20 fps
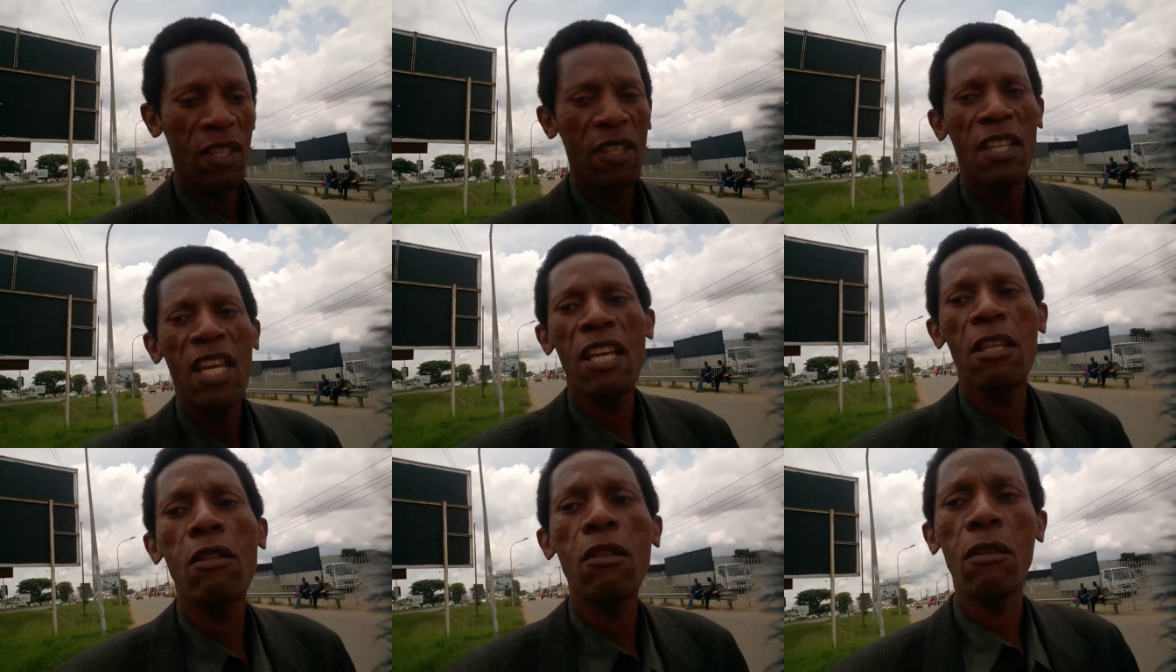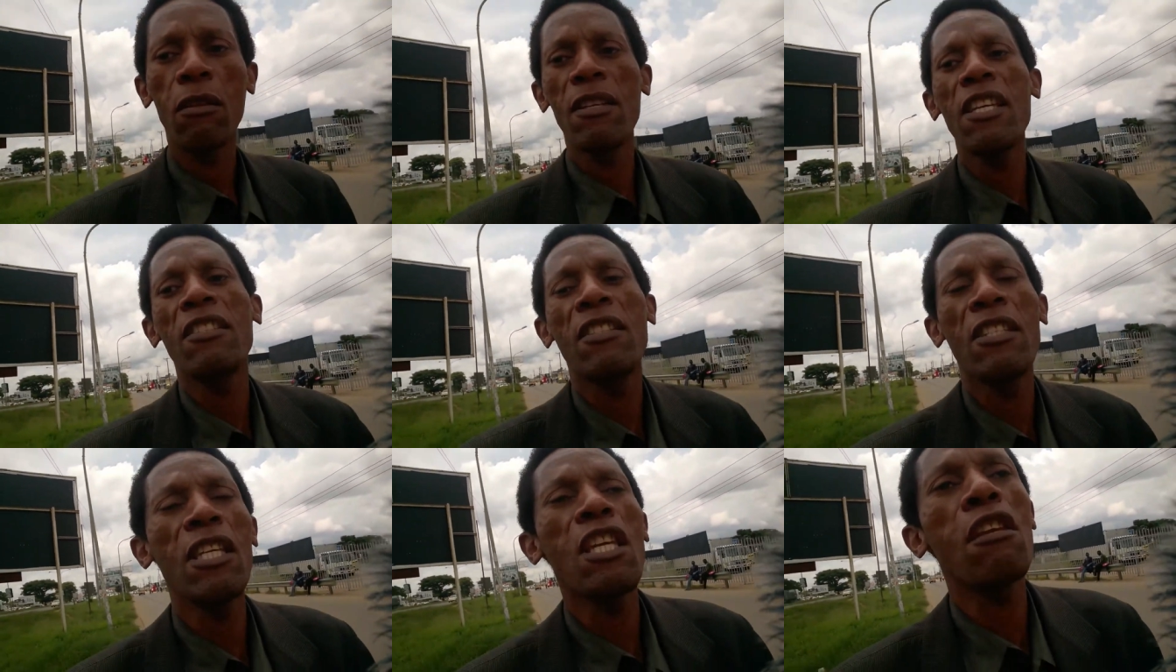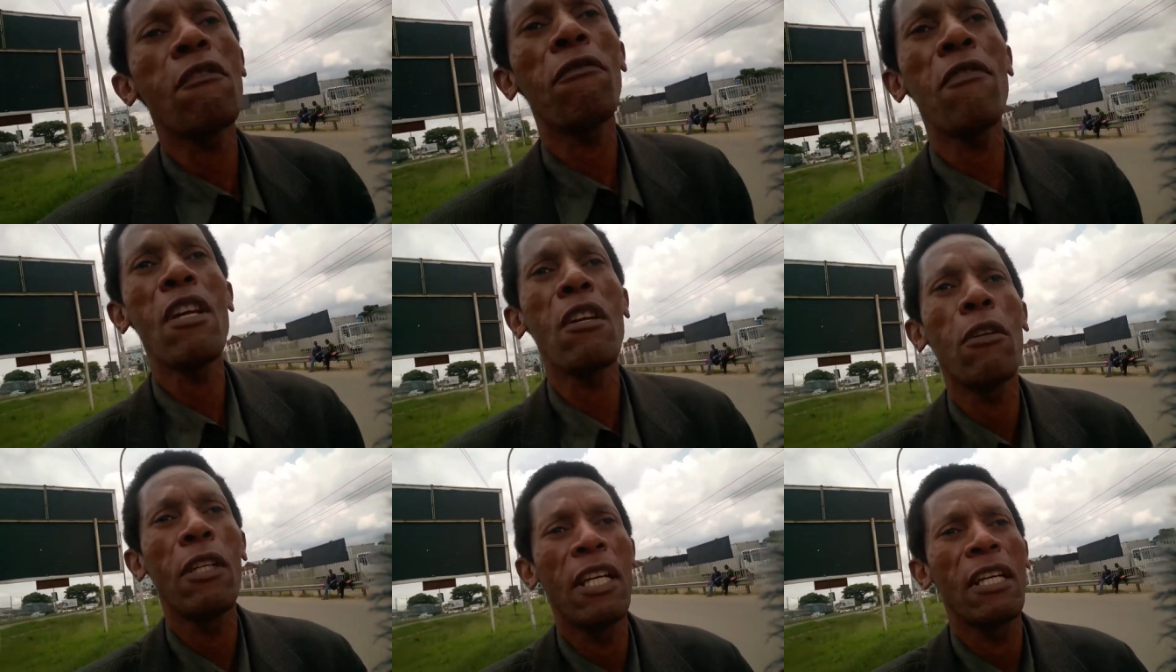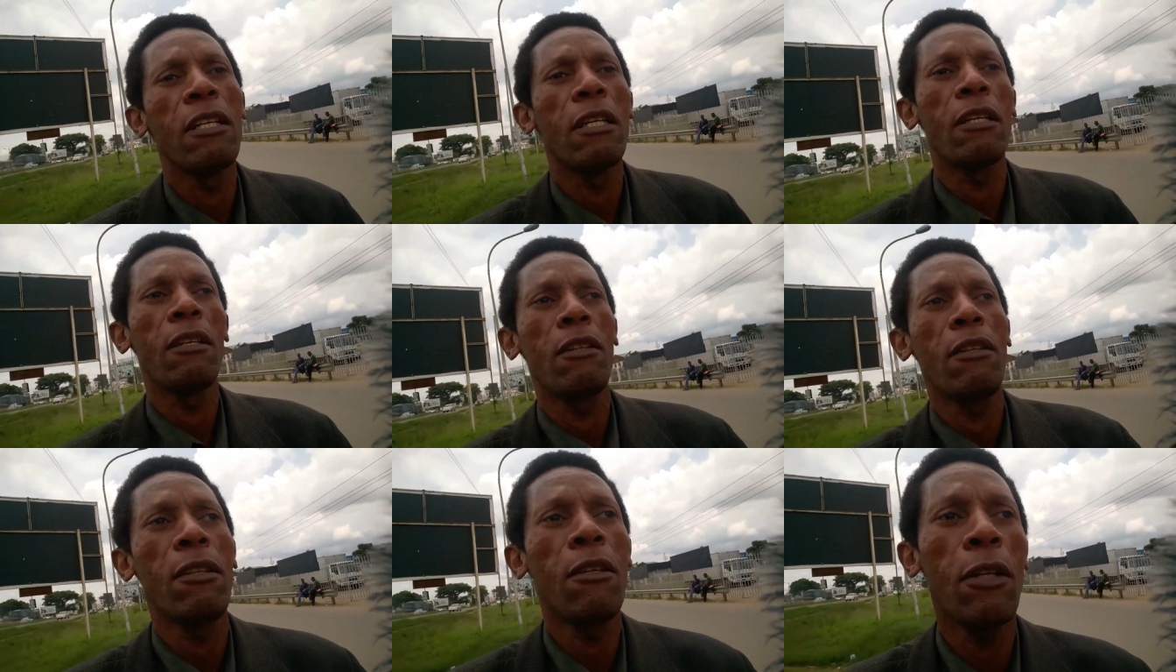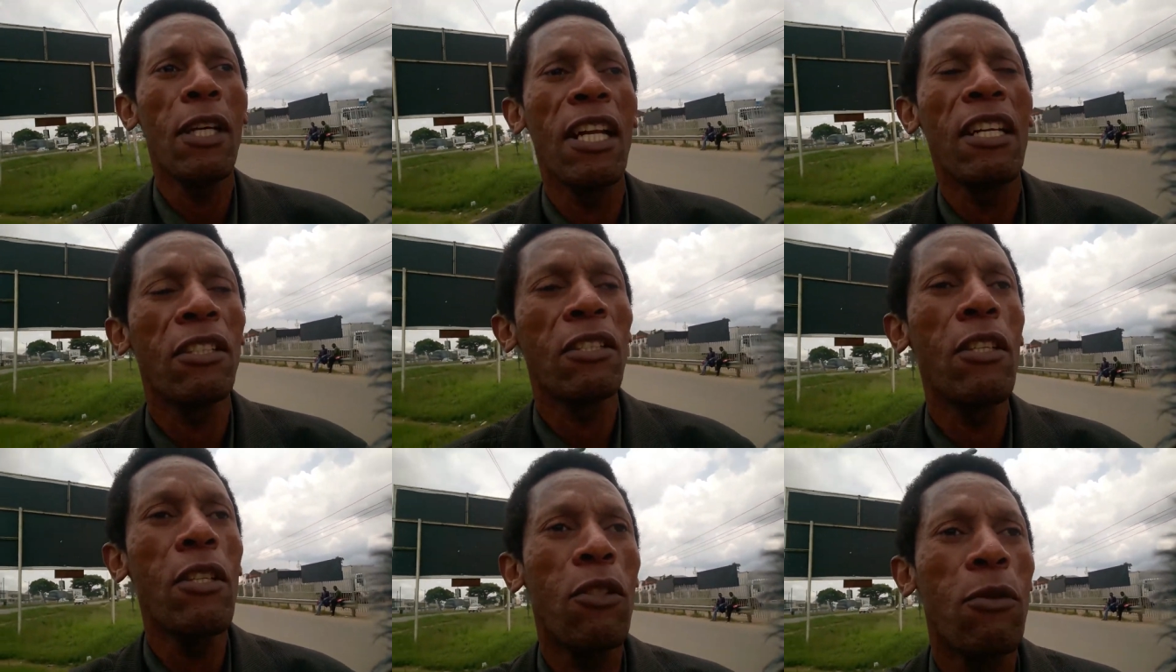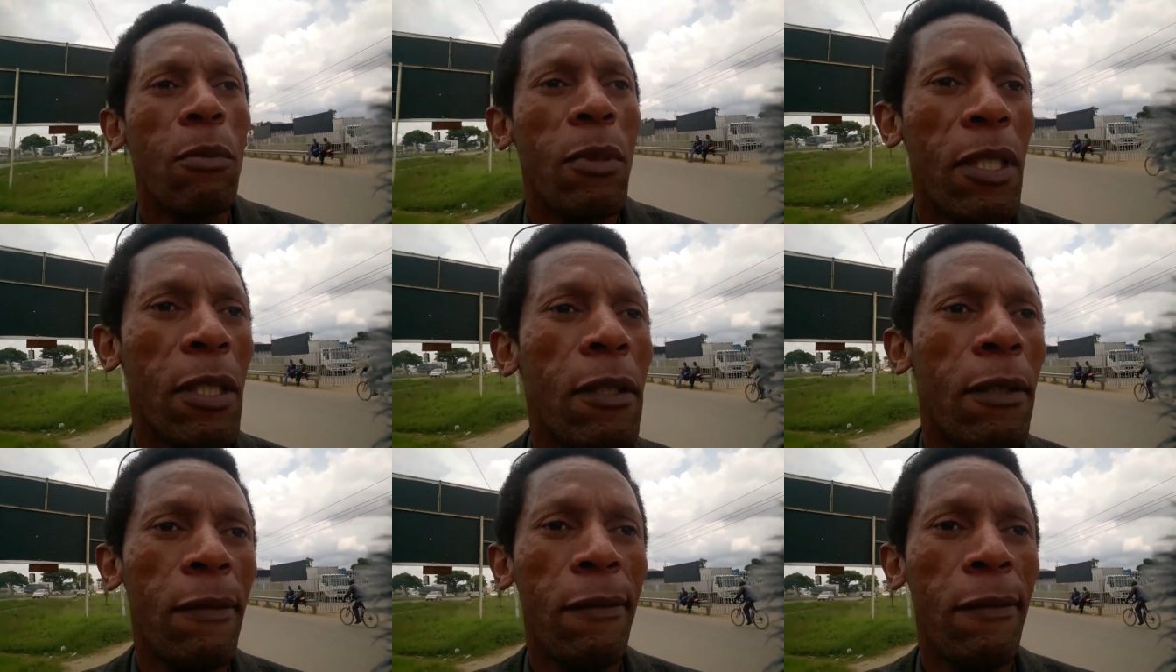Then let's see if they're gonna assist me.